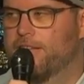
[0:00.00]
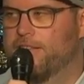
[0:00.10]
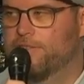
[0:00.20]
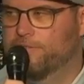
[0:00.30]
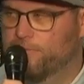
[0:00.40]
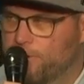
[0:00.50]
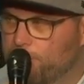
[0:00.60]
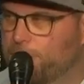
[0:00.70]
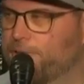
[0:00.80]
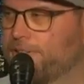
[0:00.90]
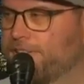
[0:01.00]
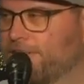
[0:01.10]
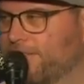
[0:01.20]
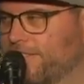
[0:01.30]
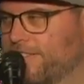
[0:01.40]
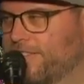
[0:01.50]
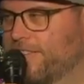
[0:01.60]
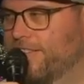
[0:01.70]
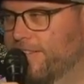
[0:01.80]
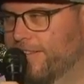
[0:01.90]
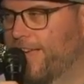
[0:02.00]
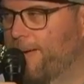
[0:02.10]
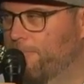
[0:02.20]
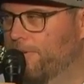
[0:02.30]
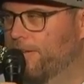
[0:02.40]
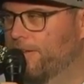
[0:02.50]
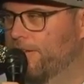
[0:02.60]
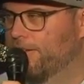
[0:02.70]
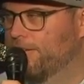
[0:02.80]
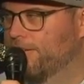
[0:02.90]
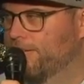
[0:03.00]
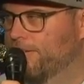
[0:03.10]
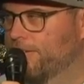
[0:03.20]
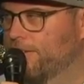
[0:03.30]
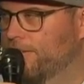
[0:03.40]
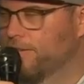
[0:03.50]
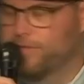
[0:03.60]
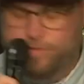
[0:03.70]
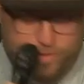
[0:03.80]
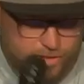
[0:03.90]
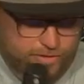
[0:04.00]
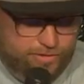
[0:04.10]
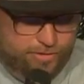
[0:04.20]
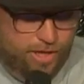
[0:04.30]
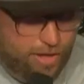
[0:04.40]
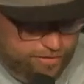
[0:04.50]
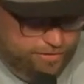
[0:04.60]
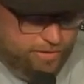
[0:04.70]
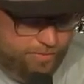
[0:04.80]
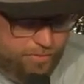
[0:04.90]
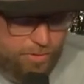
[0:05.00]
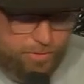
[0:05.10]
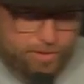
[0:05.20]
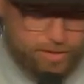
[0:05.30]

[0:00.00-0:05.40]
And there's growth in the gap. There's tons of growth in